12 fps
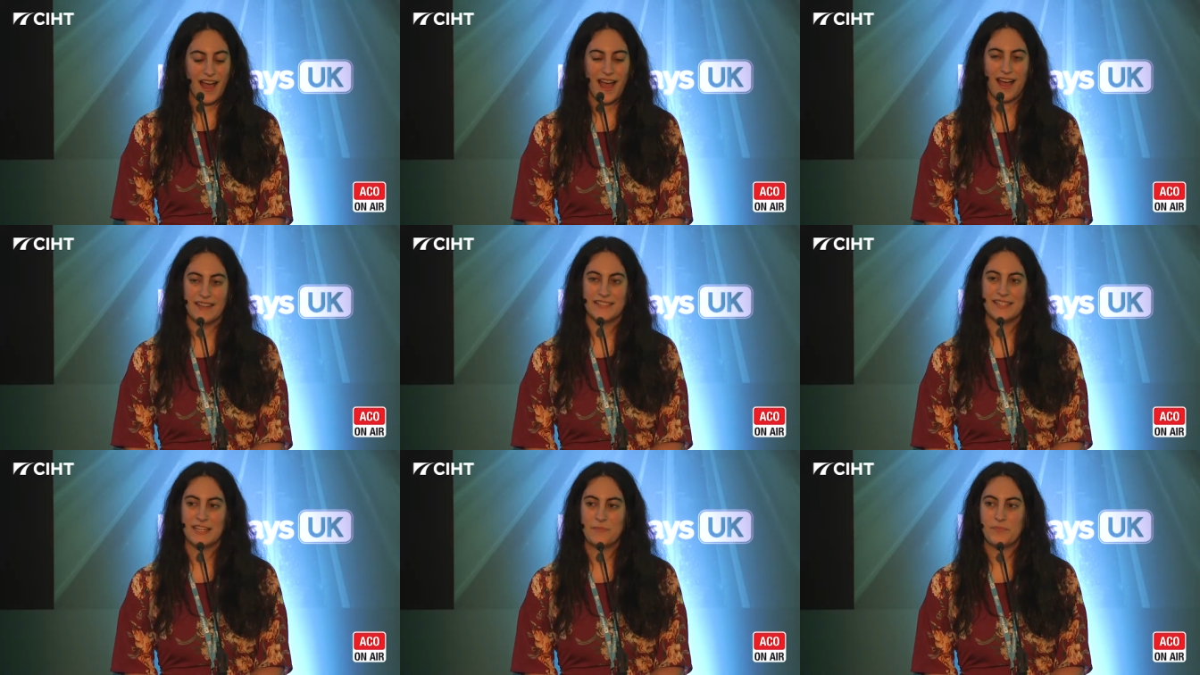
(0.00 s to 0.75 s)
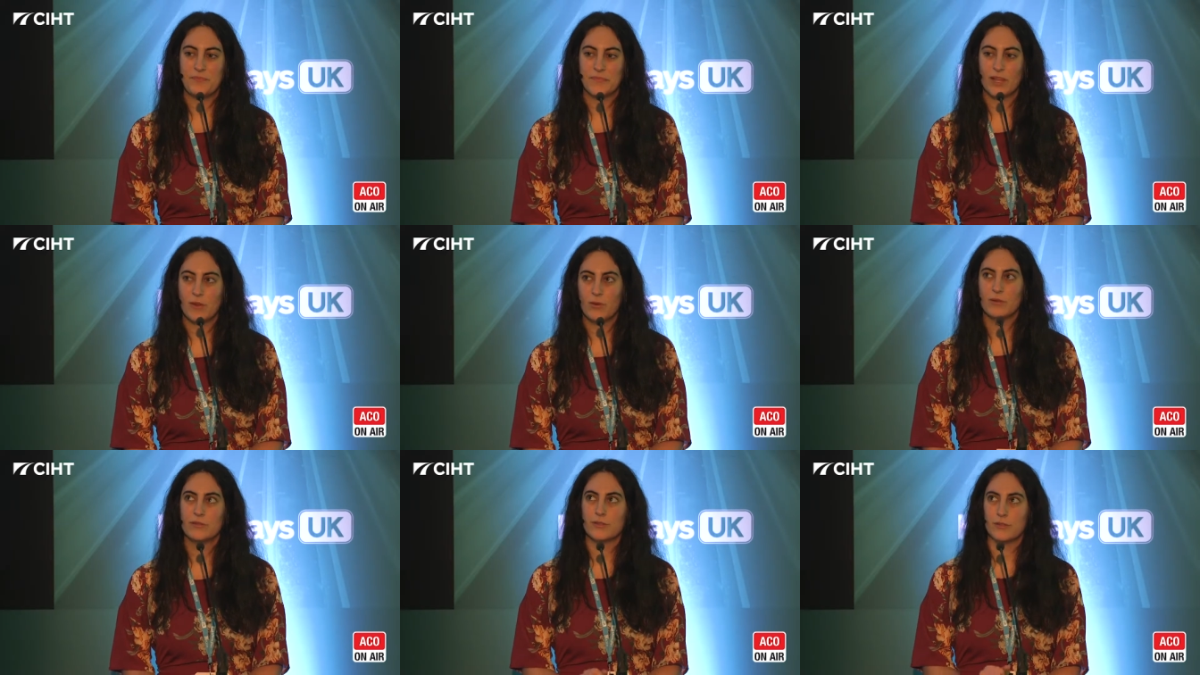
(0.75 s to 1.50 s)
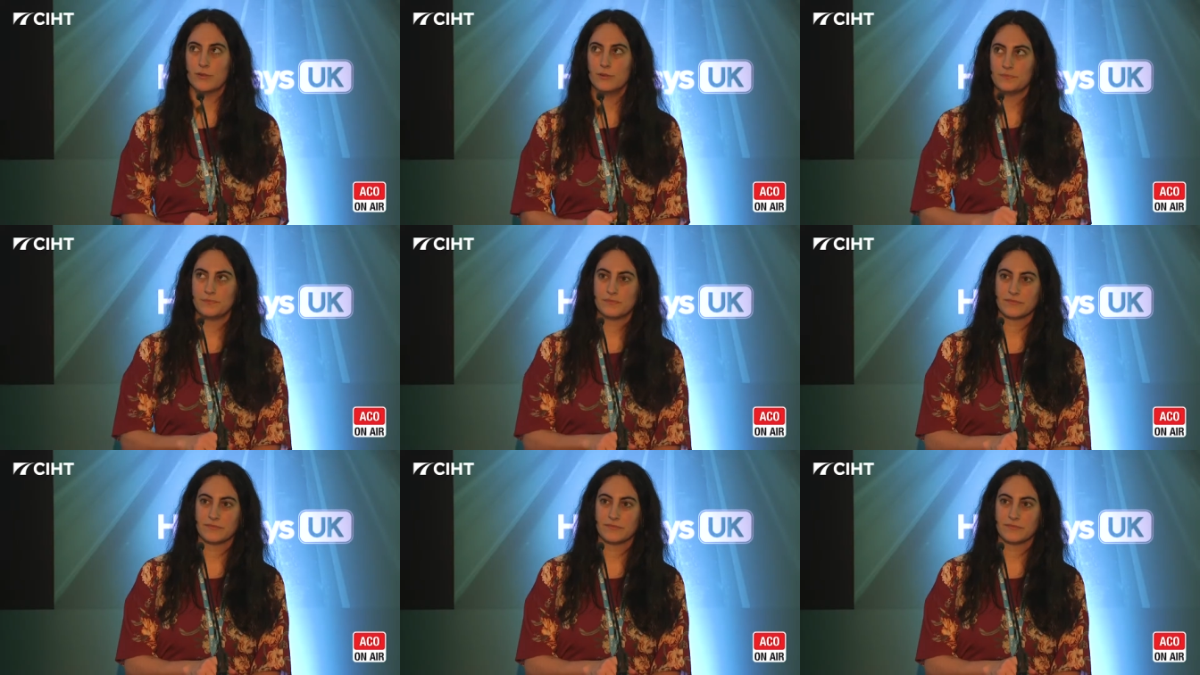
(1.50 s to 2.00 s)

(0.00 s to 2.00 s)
And also,